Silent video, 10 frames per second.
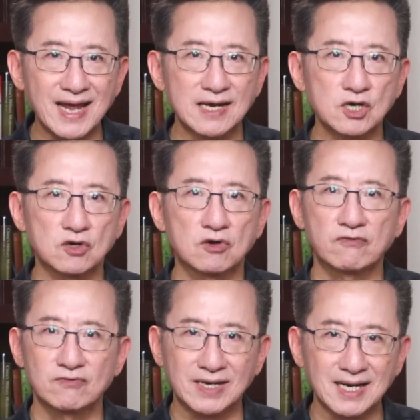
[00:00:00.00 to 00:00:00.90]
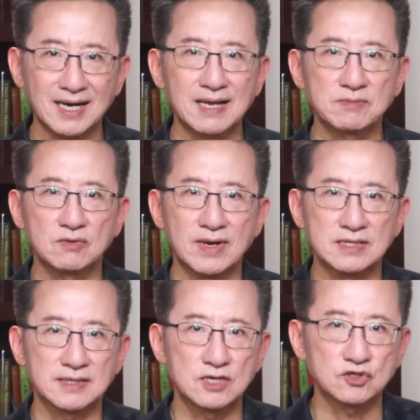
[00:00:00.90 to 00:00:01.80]
acre of reclaimed
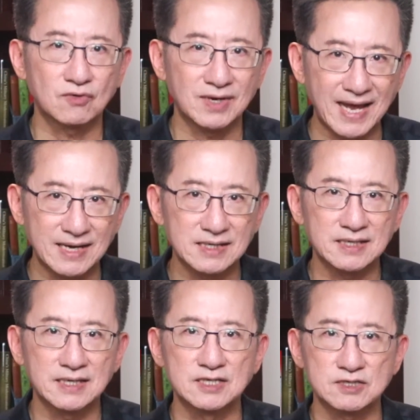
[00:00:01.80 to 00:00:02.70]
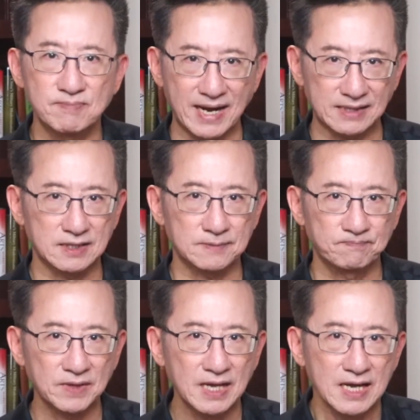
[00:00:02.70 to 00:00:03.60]
residential land inspected.
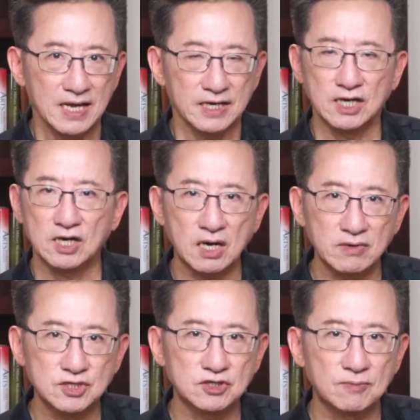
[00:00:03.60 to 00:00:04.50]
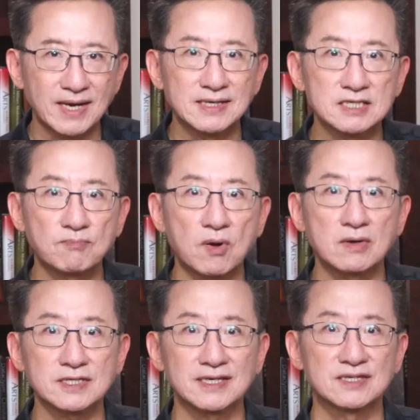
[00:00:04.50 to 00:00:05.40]
Encouraged by this
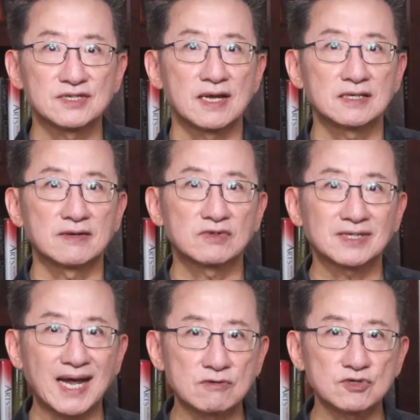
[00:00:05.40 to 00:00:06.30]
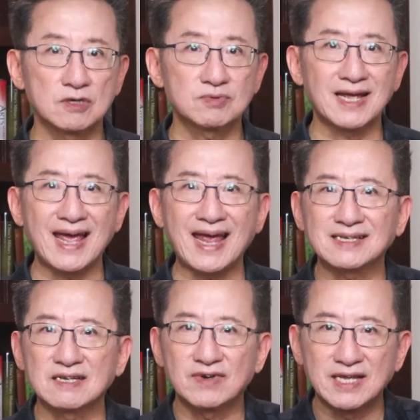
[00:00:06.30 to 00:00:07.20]
policy incentive, townships
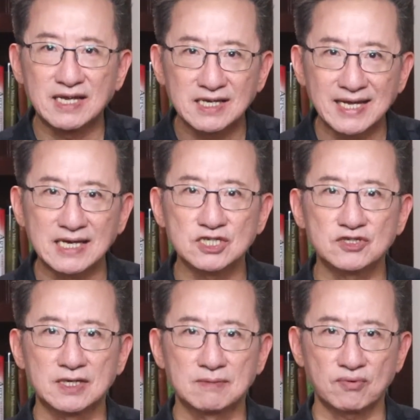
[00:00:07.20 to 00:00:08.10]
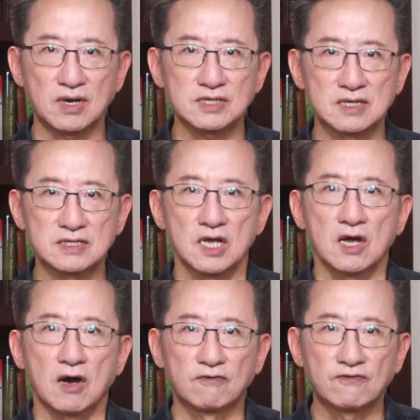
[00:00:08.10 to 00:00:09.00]
actively engaged in the process
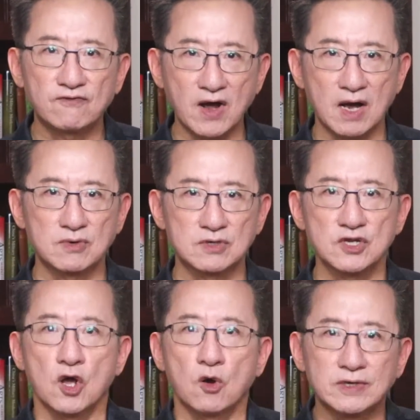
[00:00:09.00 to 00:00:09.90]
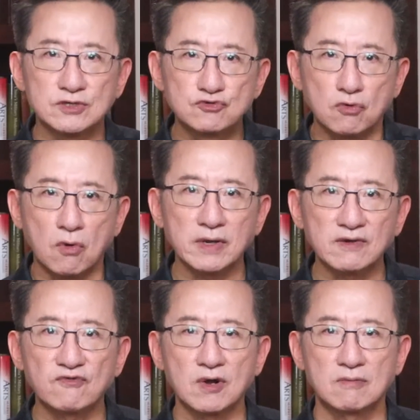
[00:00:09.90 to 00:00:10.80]
of farmers withdrawing
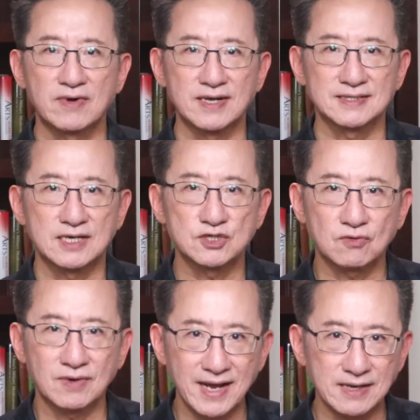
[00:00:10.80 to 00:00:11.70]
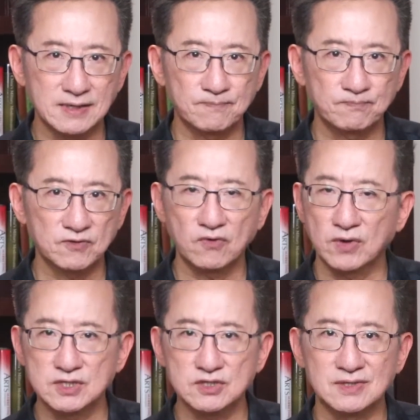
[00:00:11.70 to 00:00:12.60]
from residential land. For
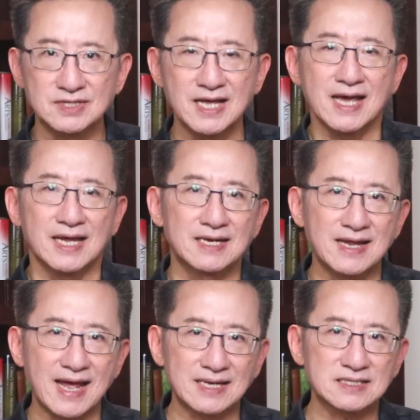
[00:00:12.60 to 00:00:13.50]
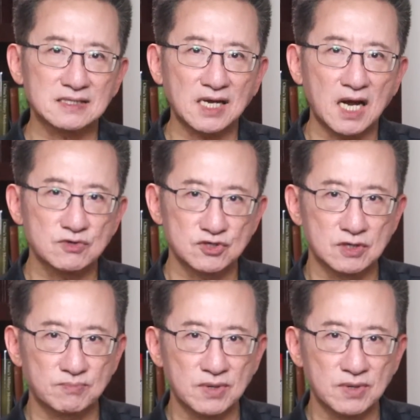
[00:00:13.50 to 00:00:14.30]
instance, in S Township,